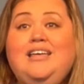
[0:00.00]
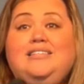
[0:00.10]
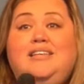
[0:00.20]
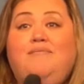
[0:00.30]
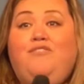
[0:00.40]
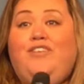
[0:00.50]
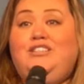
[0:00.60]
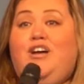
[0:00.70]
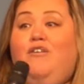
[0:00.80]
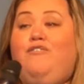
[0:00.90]
Some
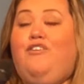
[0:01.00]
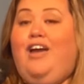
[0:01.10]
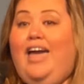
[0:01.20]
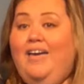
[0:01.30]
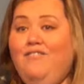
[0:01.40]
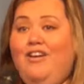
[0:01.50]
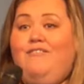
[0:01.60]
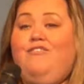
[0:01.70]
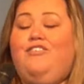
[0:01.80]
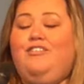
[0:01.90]
friends are forever
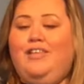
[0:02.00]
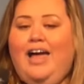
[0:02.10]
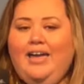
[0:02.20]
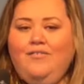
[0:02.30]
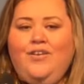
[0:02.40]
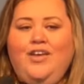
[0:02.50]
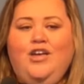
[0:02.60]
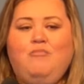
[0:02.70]
and for life.